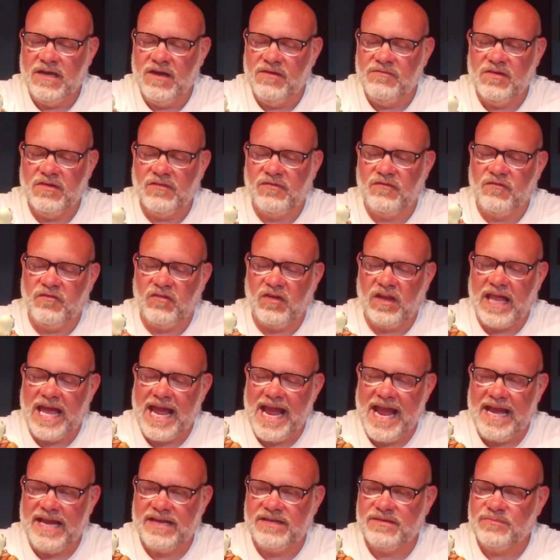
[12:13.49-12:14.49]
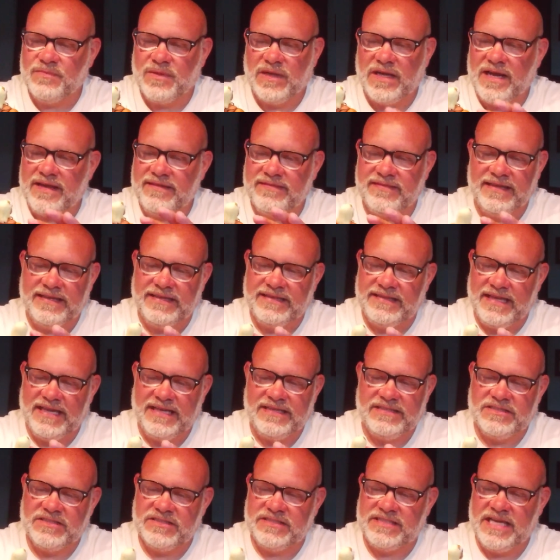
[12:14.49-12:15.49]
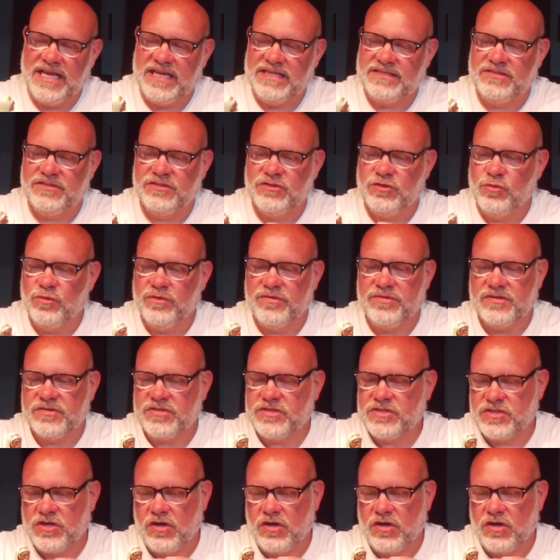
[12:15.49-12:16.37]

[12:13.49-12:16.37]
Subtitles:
of a flat, but I think that just has to do with the